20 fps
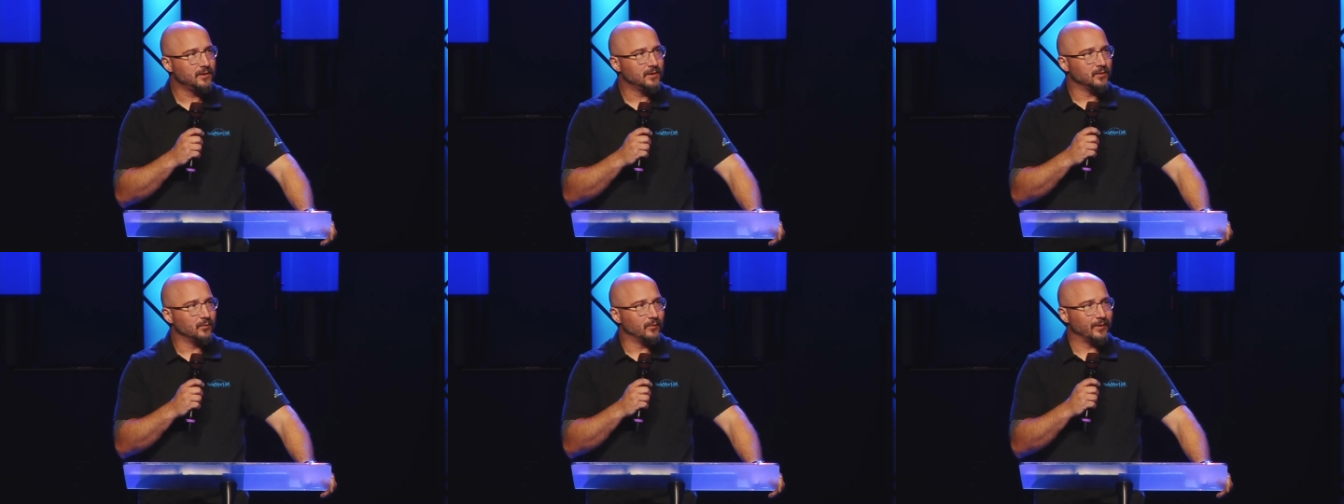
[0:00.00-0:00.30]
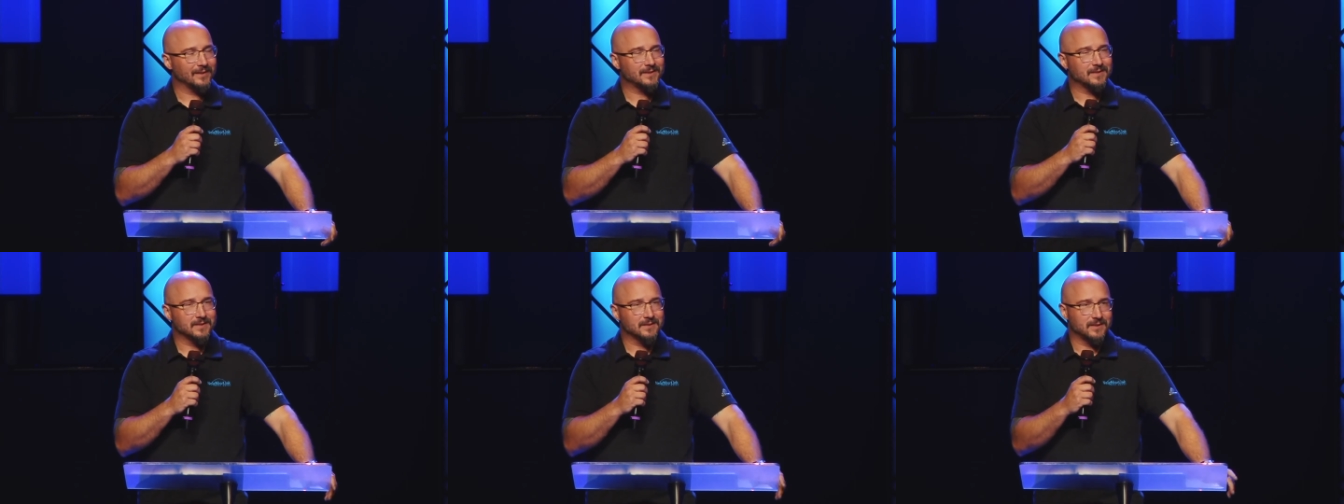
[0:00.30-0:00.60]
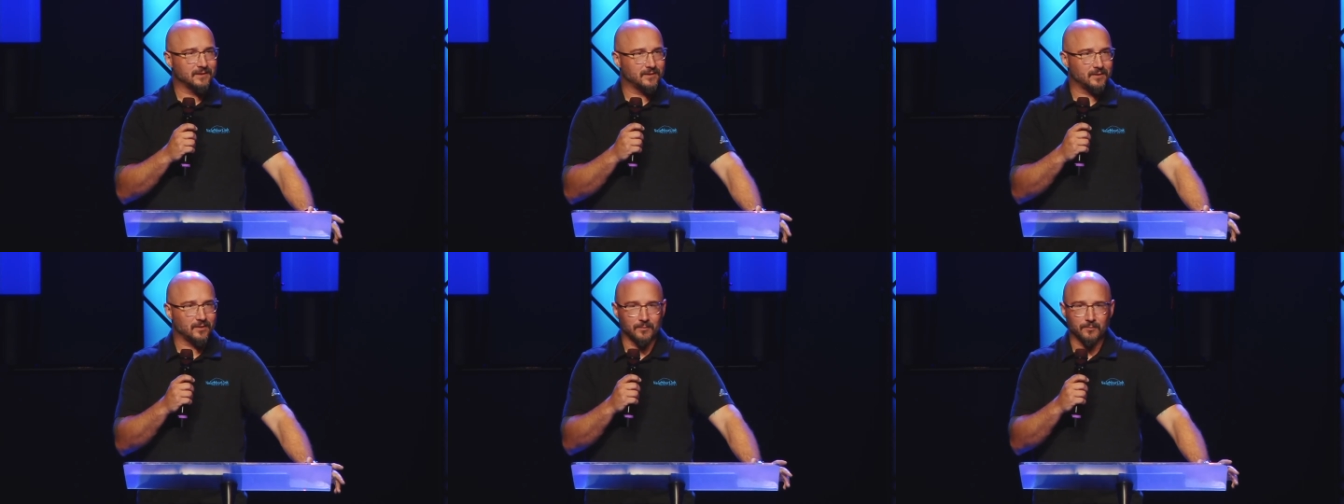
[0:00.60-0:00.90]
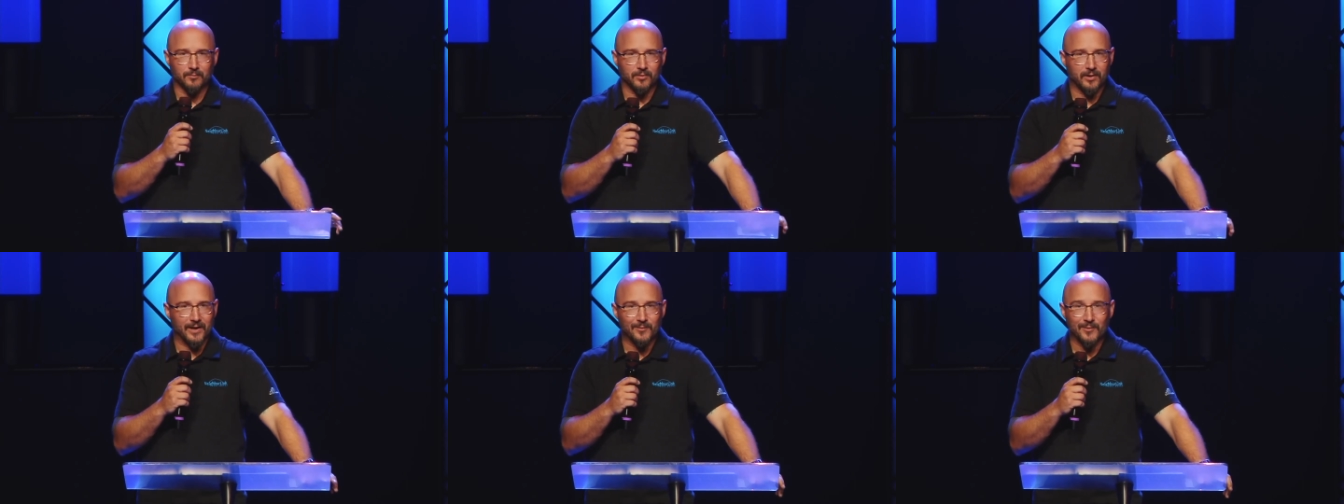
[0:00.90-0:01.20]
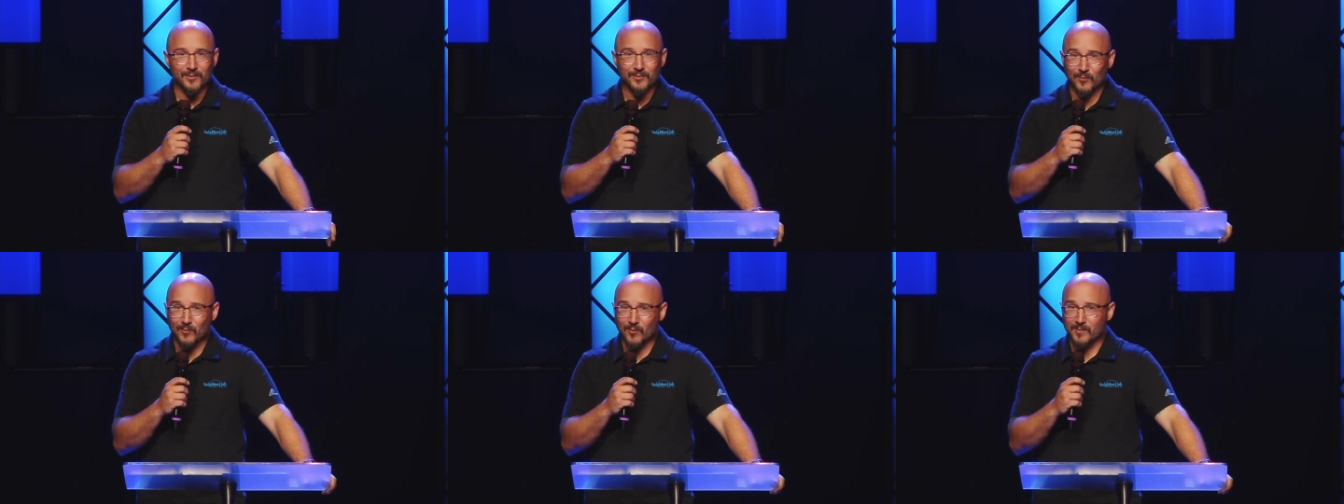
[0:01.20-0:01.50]
We get to sit there and pray
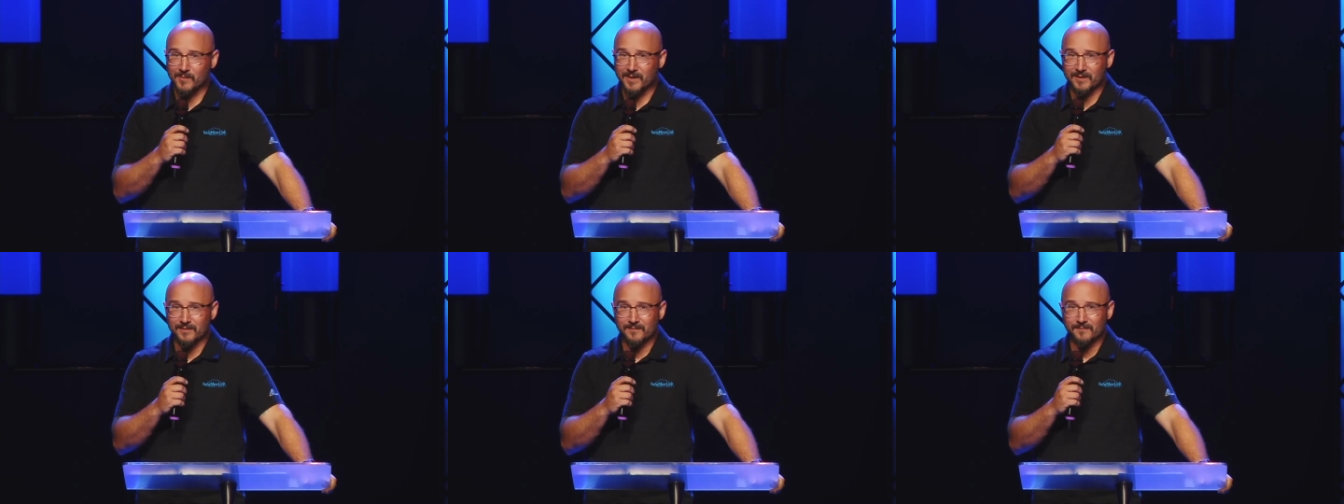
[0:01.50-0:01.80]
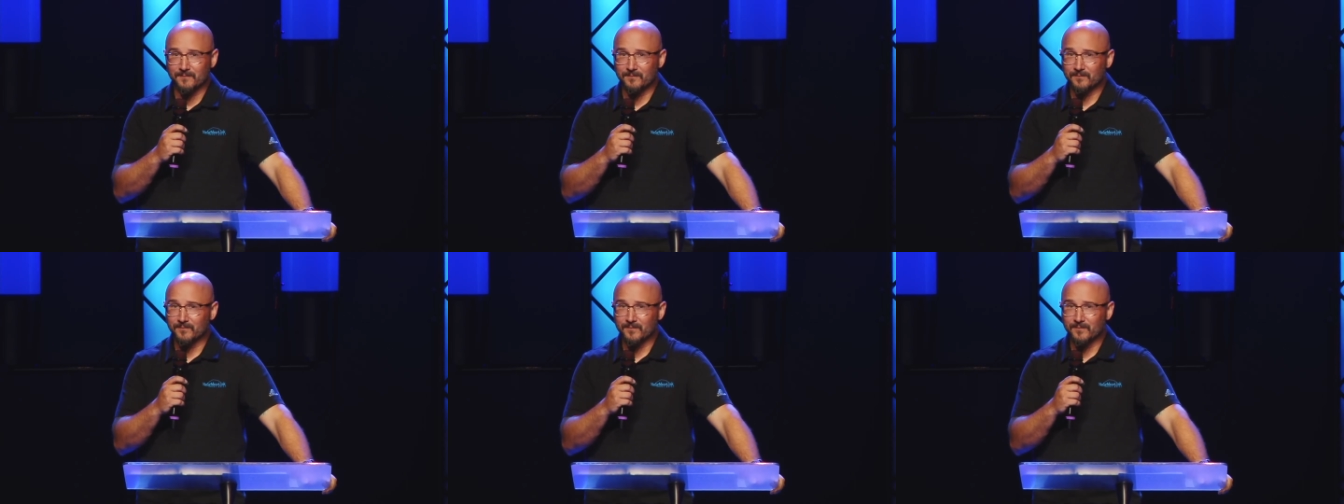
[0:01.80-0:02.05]
with a woman